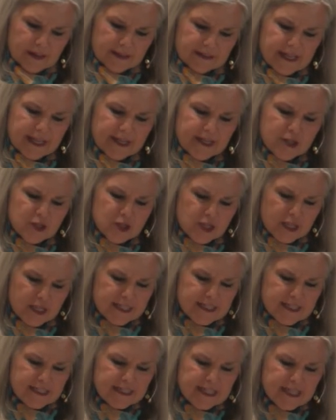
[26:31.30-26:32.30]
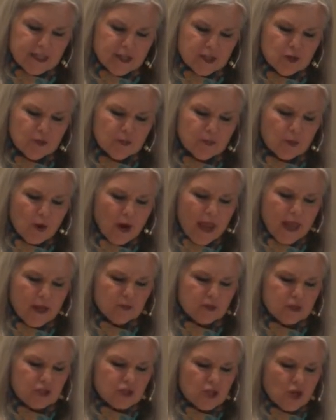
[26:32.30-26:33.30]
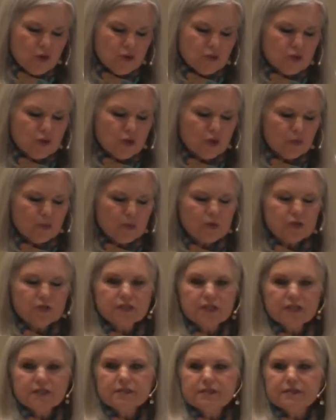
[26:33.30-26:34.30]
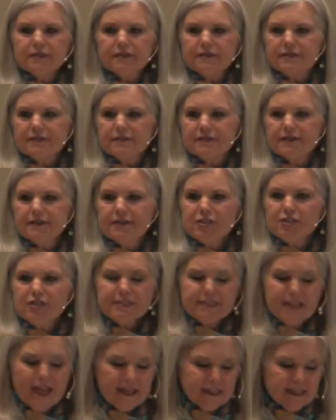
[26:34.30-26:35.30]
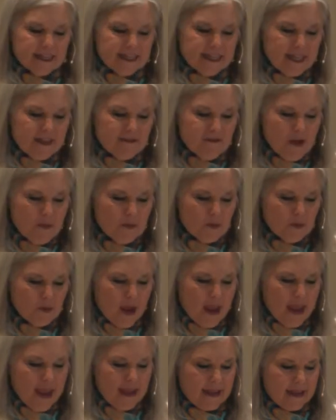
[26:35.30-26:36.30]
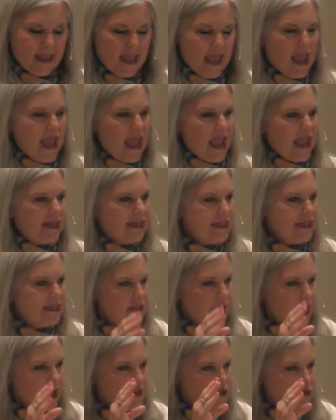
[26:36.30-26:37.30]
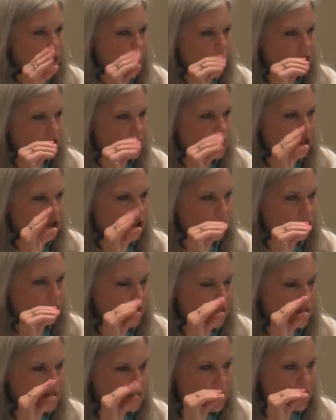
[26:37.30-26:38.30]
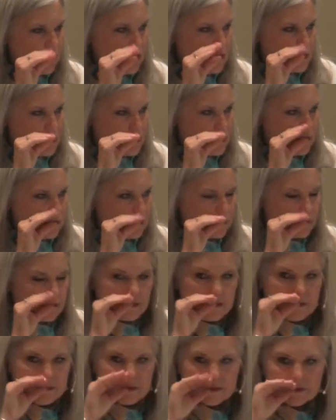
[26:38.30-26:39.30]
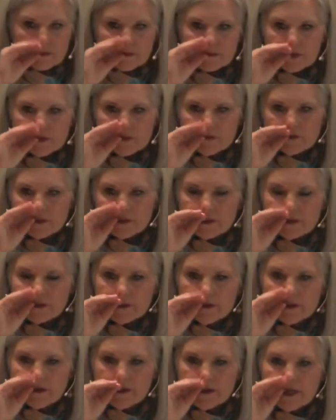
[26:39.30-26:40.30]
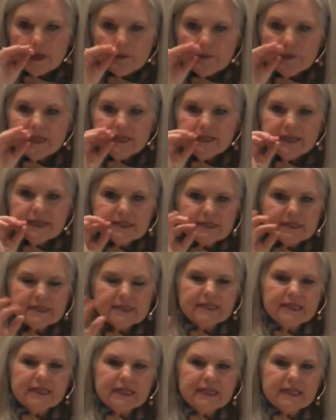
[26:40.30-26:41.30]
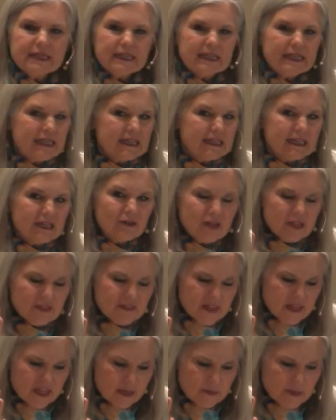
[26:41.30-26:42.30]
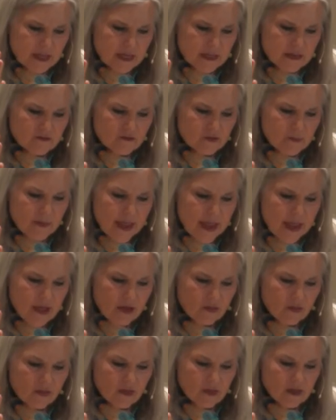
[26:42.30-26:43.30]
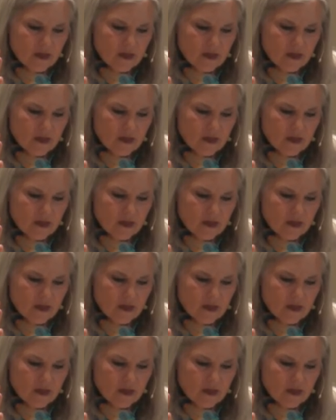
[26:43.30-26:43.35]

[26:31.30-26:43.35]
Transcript: Ladies, she continued praying, which shows her persistence. She's not going to give up praying. And Eli's watching her, and he's noticing her lips are moving, but he doesn't hear anything coming out of her mouth.